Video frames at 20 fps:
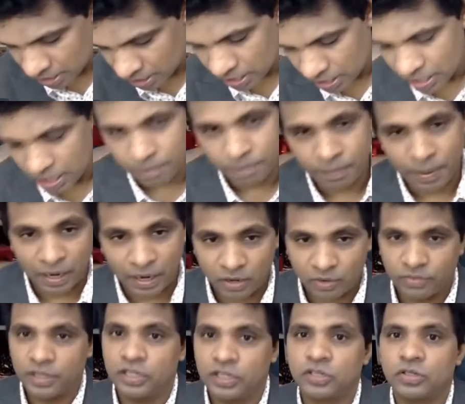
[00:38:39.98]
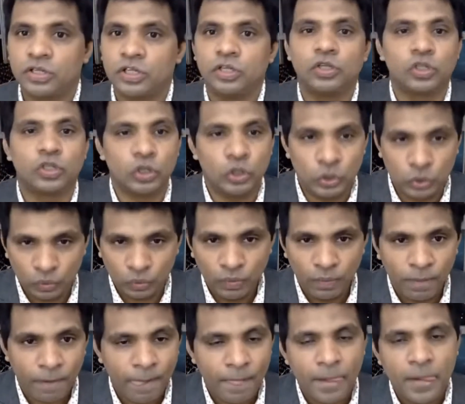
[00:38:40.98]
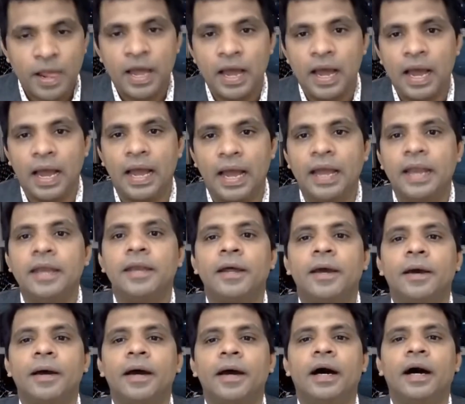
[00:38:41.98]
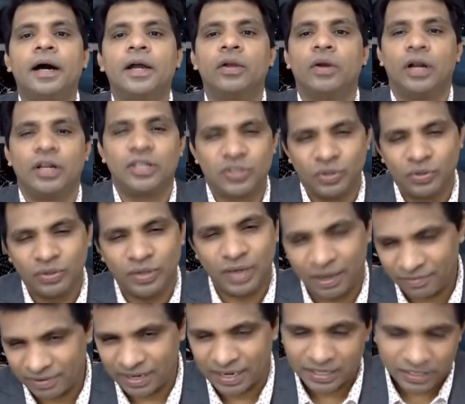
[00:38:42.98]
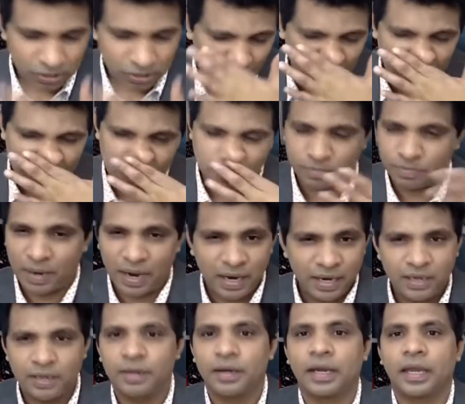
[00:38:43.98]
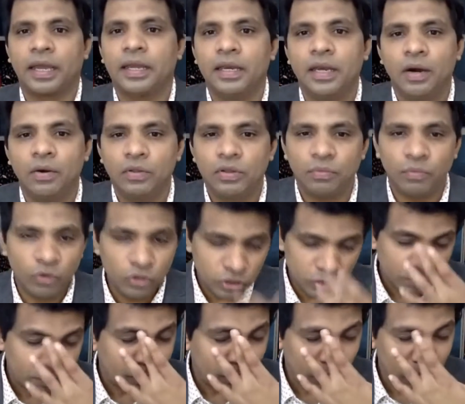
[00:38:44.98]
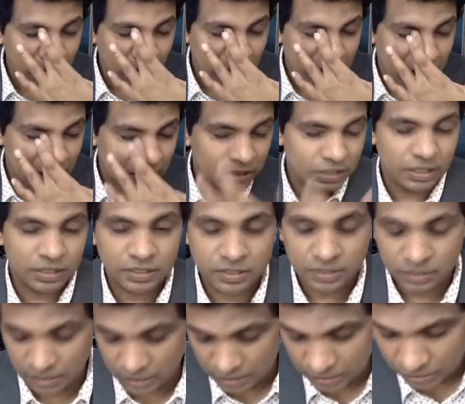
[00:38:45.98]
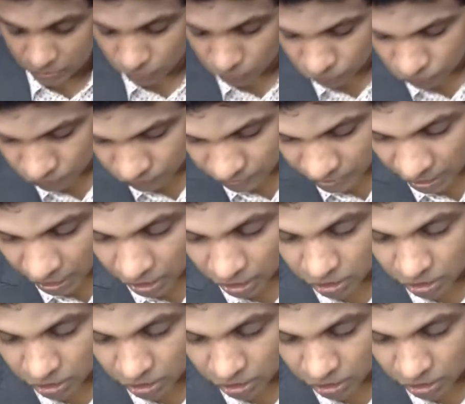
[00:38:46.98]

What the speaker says: part of this you should do, and you also do navigation. All this part. Okay. Now, the most important thing is you are